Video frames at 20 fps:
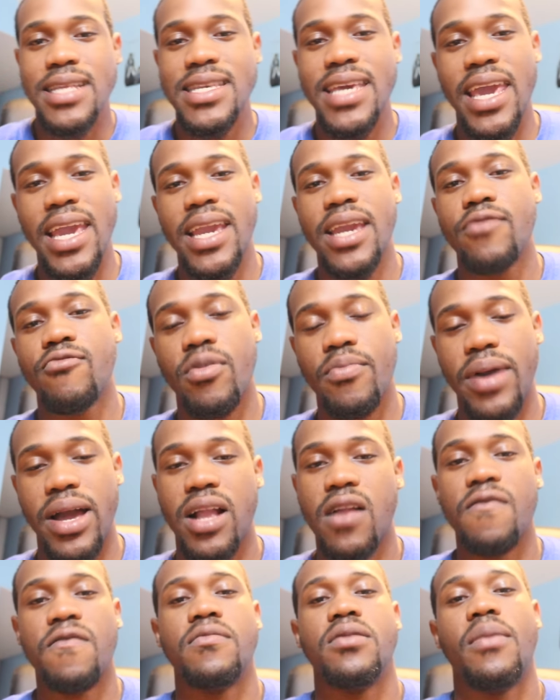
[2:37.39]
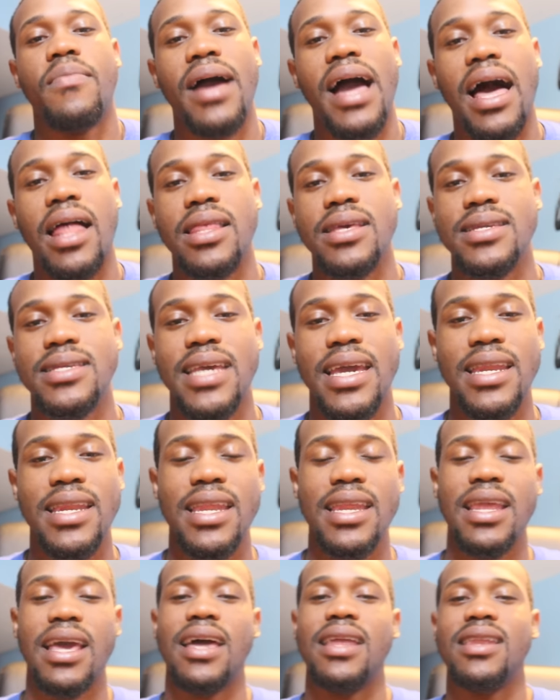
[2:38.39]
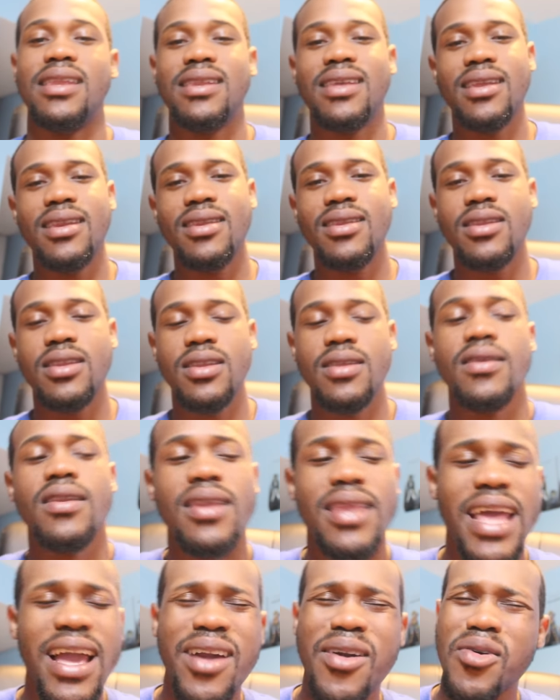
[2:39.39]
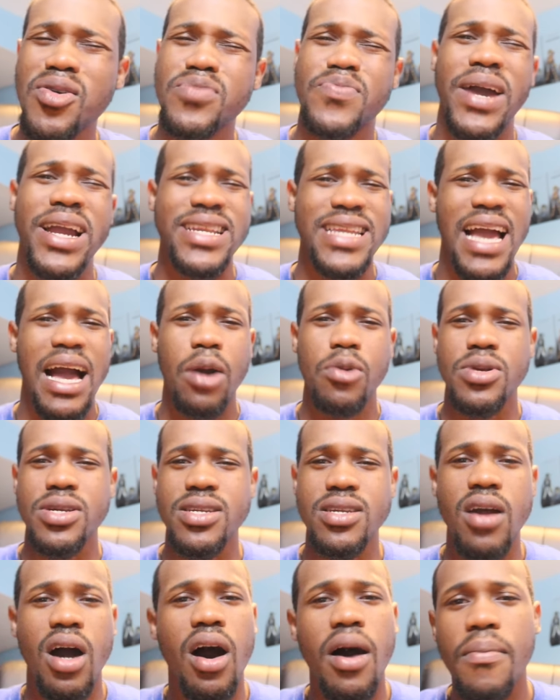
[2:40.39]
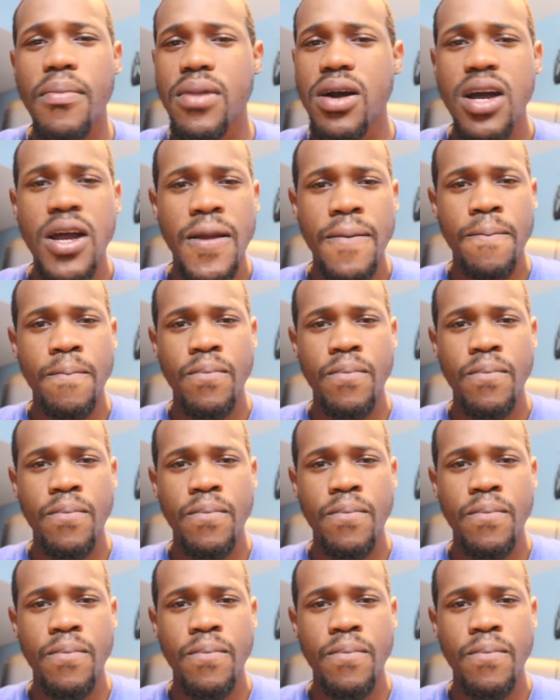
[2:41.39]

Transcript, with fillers: taking Rebecca from the palace, and then, and then that goes back to how dumb